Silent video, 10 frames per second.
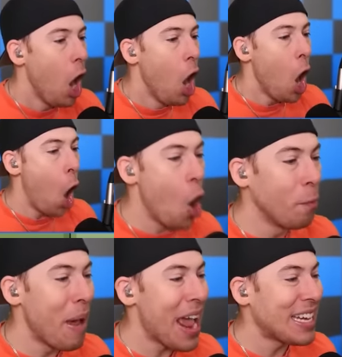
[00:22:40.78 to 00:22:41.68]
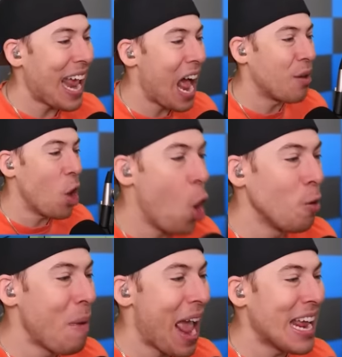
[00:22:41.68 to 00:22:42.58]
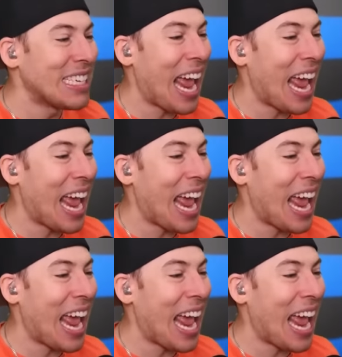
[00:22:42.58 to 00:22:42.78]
old man down. Old man